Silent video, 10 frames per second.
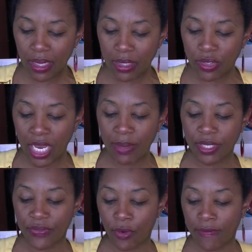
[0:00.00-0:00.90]

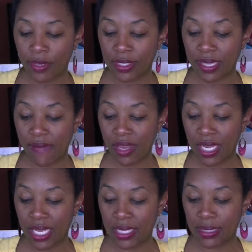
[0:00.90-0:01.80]
James 4 verse
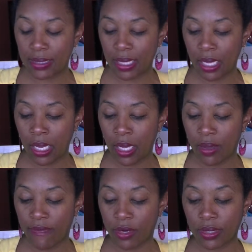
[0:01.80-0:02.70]
7 is the
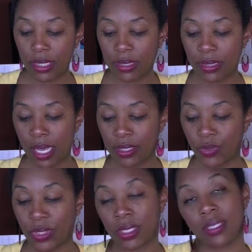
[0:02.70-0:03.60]
verse that
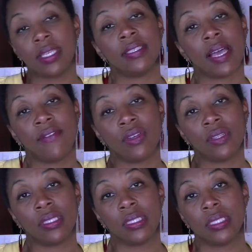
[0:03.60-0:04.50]
says, resist the
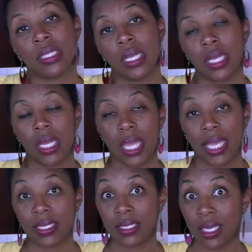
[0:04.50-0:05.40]
devil
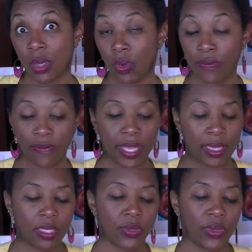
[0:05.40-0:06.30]
and he will
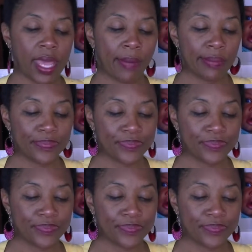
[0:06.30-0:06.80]
flee. Let's read that.